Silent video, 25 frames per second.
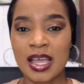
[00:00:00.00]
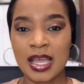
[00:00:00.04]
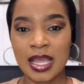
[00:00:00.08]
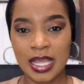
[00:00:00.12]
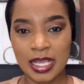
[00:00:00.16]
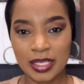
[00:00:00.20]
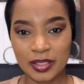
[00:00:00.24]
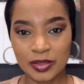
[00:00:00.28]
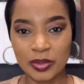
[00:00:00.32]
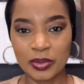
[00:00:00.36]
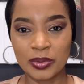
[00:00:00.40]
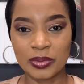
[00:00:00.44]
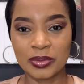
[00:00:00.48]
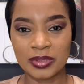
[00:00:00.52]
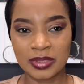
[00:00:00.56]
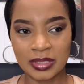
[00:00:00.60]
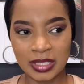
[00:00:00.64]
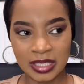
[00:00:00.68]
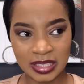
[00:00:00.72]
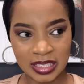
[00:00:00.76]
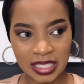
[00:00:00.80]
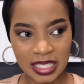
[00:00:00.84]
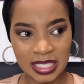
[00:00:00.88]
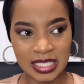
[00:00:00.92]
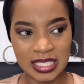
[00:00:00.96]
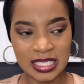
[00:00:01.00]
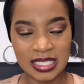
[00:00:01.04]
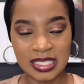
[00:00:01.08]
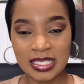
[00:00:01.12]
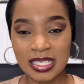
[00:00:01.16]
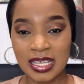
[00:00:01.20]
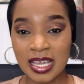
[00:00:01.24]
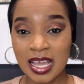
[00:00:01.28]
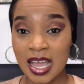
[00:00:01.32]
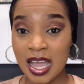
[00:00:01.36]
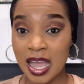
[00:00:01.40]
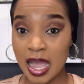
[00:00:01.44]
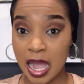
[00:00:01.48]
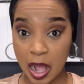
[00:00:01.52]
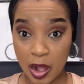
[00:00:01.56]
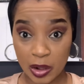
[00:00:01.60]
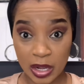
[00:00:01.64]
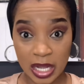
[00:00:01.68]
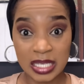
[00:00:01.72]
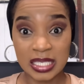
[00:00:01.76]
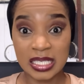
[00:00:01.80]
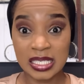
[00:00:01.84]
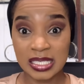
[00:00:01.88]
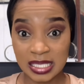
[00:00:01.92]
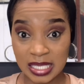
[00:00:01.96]
I know the thing is, how
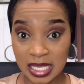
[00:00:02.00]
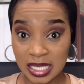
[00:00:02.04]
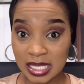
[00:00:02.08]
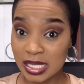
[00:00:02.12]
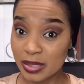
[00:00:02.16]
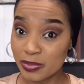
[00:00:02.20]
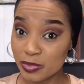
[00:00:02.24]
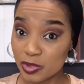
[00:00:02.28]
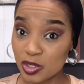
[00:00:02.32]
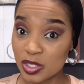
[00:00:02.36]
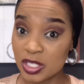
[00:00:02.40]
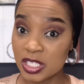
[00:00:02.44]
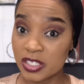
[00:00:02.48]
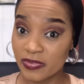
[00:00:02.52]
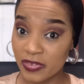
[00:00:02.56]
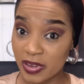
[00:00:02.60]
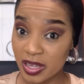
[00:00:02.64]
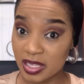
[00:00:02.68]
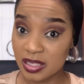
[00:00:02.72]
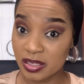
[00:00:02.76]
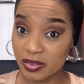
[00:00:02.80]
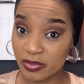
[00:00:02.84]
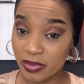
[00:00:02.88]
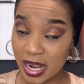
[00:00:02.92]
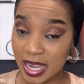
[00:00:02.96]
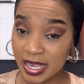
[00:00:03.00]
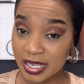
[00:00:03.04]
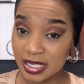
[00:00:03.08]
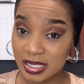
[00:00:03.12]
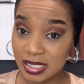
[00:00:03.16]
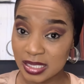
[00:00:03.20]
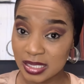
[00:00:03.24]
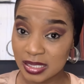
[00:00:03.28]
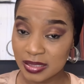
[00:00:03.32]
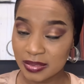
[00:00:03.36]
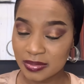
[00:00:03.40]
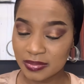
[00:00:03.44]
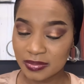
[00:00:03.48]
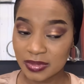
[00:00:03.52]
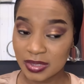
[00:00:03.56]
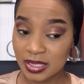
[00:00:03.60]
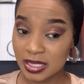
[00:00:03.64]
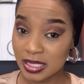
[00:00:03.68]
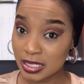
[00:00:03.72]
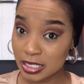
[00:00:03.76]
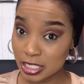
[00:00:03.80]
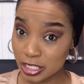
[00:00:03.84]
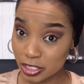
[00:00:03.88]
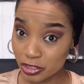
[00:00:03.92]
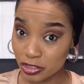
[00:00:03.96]
can they send him to his father, right?
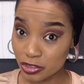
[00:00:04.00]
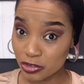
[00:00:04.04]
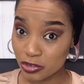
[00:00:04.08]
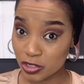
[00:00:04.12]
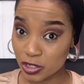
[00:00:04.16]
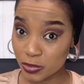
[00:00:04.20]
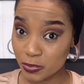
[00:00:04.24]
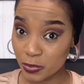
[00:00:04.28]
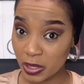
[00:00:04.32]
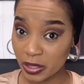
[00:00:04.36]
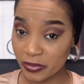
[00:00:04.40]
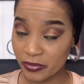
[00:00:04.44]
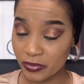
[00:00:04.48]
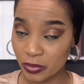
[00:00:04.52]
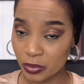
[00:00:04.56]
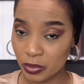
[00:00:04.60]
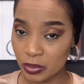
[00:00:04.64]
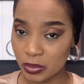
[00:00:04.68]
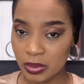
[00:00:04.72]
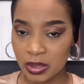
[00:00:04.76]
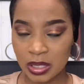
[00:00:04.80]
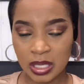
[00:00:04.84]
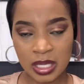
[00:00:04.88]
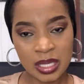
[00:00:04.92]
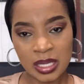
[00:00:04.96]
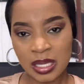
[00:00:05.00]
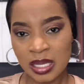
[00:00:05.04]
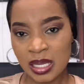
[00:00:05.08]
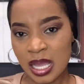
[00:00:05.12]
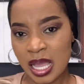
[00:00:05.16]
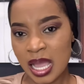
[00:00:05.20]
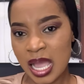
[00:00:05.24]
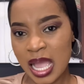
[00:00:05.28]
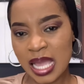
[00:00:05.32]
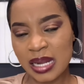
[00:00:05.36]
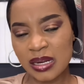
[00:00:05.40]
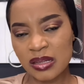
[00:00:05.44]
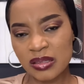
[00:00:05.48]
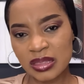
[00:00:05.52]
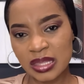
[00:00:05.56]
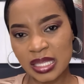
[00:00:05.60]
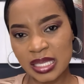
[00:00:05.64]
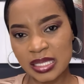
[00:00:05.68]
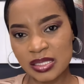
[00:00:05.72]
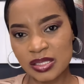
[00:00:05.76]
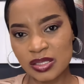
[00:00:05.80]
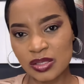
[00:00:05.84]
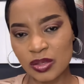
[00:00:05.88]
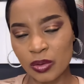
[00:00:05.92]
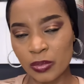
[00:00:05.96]
It's disrespectful. I don't
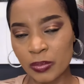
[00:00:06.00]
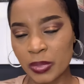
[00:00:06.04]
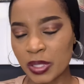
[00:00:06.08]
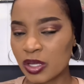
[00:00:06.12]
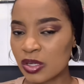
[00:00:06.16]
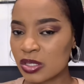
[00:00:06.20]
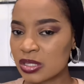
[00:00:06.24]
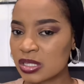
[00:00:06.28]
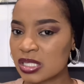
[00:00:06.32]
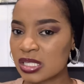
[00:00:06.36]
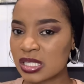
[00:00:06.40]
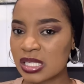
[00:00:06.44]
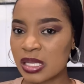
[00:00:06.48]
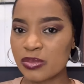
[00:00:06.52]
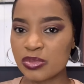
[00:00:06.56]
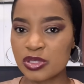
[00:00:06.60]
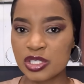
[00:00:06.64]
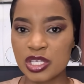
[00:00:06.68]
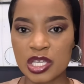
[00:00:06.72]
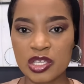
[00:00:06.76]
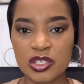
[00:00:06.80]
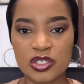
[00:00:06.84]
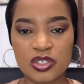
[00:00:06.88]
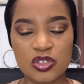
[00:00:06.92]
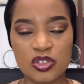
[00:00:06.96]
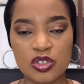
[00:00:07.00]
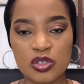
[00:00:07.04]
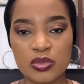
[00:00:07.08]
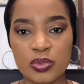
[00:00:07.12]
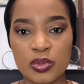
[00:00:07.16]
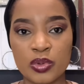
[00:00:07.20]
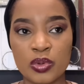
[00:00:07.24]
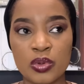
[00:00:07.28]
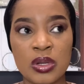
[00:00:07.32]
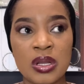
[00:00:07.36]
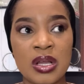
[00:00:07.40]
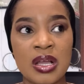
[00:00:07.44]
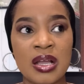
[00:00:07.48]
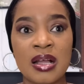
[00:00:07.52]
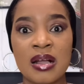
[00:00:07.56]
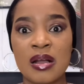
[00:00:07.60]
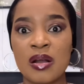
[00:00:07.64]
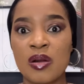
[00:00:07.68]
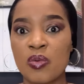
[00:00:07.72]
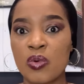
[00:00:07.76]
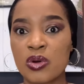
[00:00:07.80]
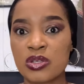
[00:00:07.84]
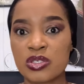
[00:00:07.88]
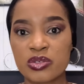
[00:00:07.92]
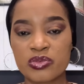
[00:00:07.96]
think so, because the same Seyi Tinubu
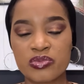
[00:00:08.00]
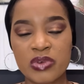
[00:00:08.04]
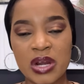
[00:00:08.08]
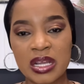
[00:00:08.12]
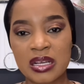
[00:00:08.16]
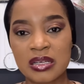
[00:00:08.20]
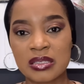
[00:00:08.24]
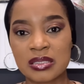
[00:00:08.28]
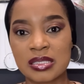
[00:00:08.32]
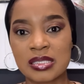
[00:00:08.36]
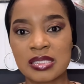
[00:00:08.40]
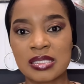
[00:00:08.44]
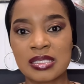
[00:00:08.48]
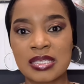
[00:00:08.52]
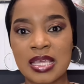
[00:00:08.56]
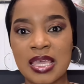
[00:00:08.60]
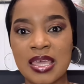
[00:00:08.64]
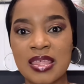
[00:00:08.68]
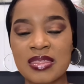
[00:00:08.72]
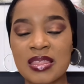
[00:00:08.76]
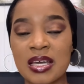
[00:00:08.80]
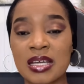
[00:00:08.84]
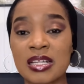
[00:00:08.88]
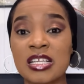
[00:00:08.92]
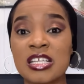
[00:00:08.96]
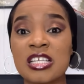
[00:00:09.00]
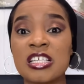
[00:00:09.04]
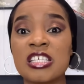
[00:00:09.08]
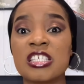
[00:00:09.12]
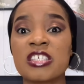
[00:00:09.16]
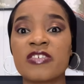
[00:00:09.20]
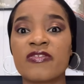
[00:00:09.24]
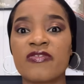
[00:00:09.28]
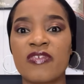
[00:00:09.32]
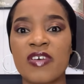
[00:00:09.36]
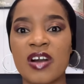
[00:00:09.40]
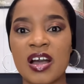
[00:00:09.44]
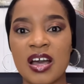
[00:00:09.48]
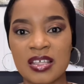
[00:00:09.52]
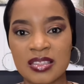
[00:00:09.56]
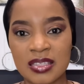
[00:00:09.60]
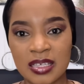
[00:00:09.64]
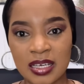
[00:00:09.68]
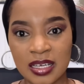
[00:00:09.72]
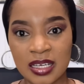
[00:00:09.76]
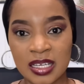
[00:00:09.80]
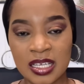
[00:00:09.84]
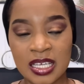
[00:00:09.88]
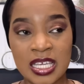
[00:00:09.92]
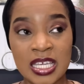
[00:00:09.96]
was on record saying that his
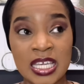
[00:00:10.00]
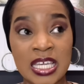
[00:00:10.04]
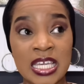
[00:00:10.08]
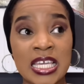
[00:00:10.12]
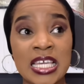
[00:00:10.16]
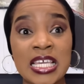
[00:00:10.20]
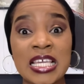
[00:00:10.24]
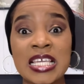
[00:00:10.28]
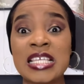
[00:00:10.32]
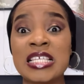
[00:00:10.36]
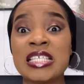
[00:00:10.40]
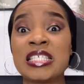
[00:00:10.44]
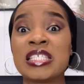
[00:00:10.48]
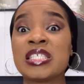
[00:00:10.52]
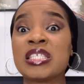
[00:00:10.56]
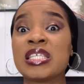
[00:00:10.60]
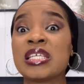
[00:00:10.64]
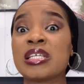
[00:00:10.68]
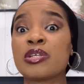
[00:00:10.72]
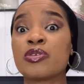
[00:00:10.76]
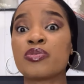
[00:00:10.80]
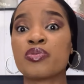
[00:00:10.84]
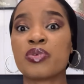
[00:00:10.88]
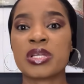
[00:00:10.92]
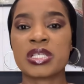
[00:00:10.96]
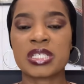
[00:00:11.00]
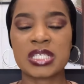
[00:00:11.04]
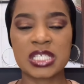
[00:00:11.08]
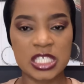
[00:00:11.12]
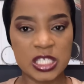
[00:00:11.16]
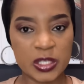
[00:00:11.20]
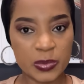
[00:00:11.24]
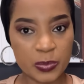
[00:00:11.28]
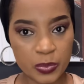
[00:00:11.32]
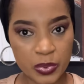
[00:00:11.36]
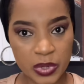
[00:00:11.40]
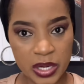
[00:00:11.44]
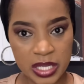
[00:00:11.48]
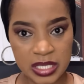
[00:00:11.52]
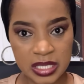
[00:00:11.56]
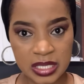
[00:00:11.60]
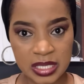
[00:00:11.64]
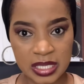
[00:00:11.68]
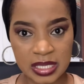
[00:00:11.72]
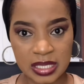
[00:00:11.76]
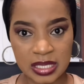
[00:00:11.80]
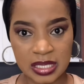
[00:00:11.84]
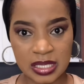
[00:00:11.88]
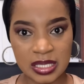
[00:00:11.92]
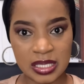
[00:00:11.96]
father is the greatest
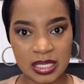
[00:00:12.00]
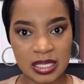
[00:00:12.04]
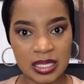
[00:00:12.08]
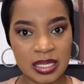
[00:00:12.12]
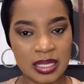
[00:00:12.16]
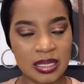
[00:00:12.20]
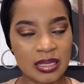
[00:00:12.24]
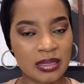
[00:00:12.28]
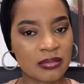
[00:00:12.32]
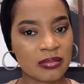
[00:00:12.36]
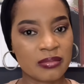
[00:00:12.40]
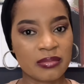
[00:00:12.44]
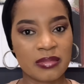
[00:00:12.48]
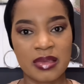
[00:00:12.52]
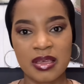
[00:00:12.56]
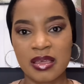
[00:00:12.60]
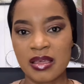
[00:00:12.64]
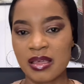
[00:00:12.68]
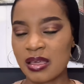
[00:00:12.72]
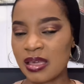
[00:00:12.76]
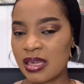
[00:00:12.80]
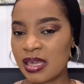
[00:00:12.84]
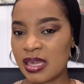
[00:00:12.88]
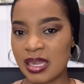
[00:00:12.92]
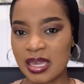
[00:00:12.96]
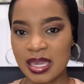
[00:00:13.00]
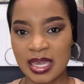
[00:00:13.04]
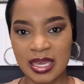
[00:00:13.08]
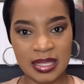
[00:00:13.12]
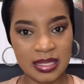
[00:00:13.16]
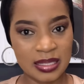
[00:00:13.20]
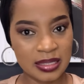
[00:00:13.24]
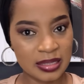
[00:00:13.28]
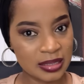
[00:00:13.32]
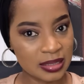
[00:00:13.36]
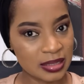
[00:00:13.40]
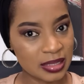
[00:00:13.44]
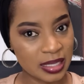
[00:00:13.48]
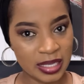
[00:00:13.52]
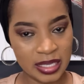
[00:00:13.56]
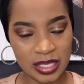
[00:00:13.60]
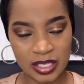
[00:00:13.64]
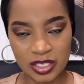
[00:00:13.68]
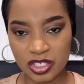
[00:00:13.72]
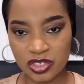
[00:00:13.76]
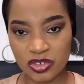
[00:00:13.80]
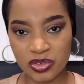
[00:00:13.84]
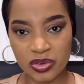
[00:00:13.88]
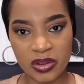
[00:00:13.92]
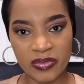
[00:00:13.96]
president in the
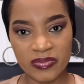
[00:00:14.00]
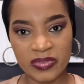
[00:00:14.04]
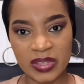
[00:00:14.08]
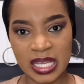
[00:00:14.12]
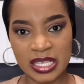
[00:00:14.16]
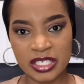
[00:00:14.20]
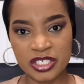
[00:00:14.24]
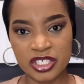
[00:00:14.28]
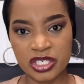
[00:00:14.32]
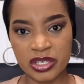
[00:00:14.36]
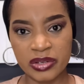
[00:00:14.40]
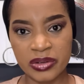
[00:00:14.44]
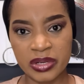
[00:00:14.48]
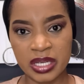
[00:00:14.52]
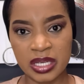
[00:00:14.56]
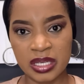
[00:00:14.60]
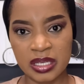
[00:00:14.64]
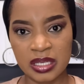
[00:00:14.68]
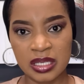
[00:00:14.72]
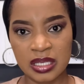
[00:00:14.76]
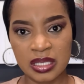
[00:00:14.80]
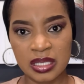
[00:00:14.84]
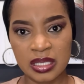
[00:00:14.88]
history of Nigeria.